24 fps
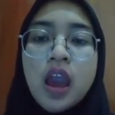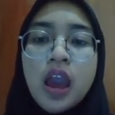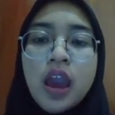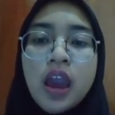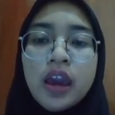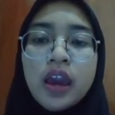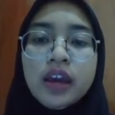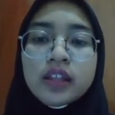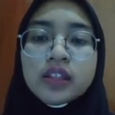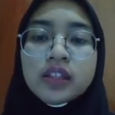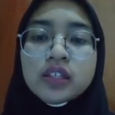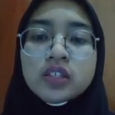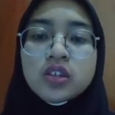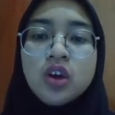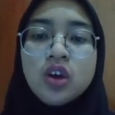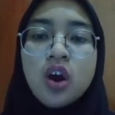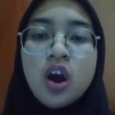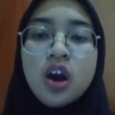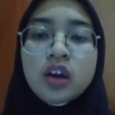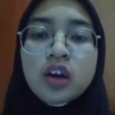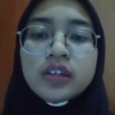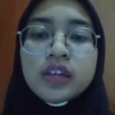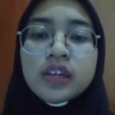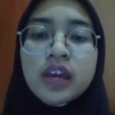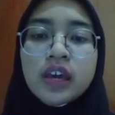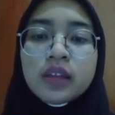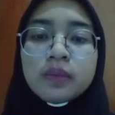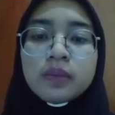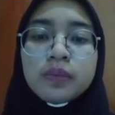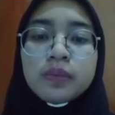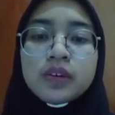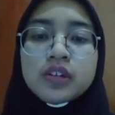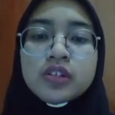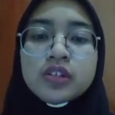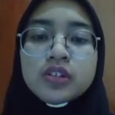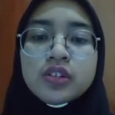and this hoax can
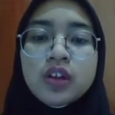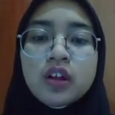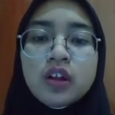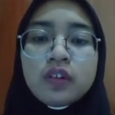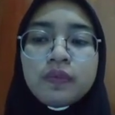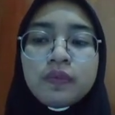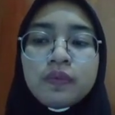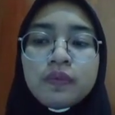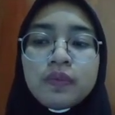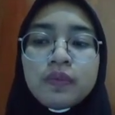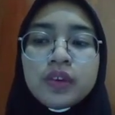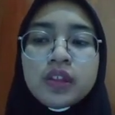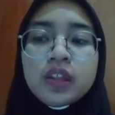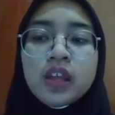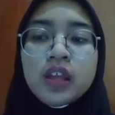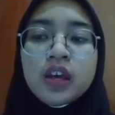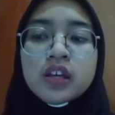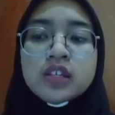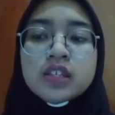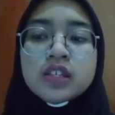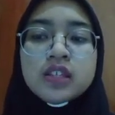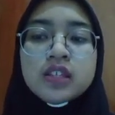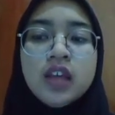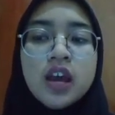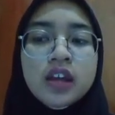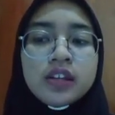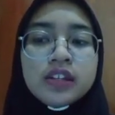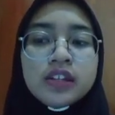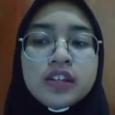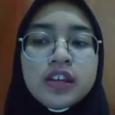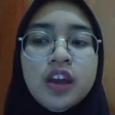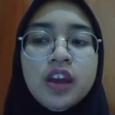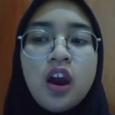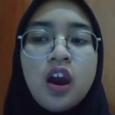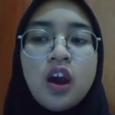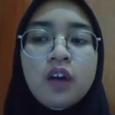be resolved with a
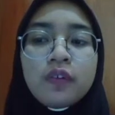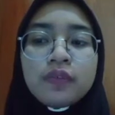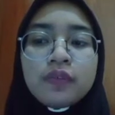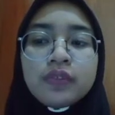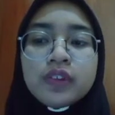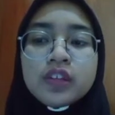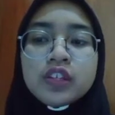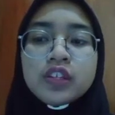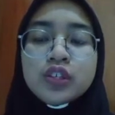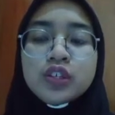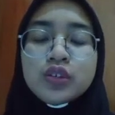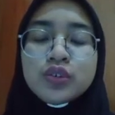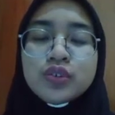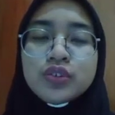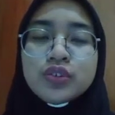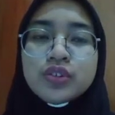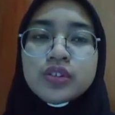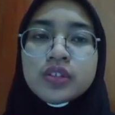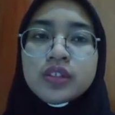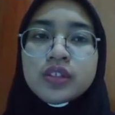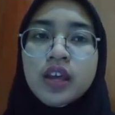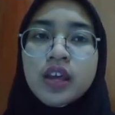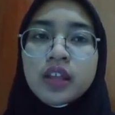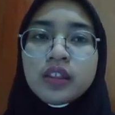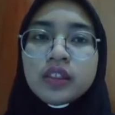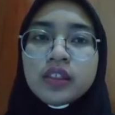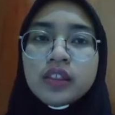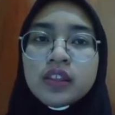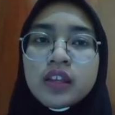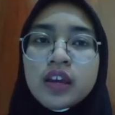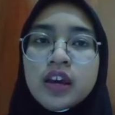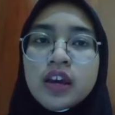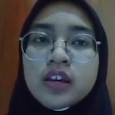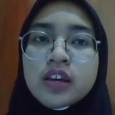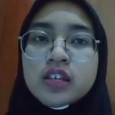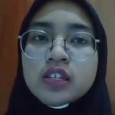study of the news that
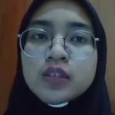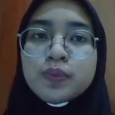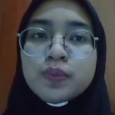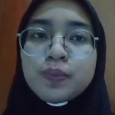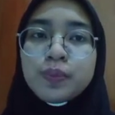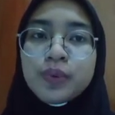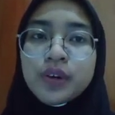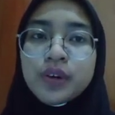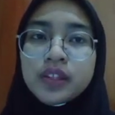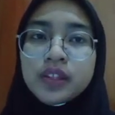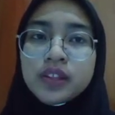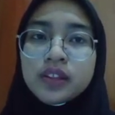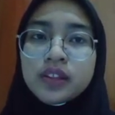has spread.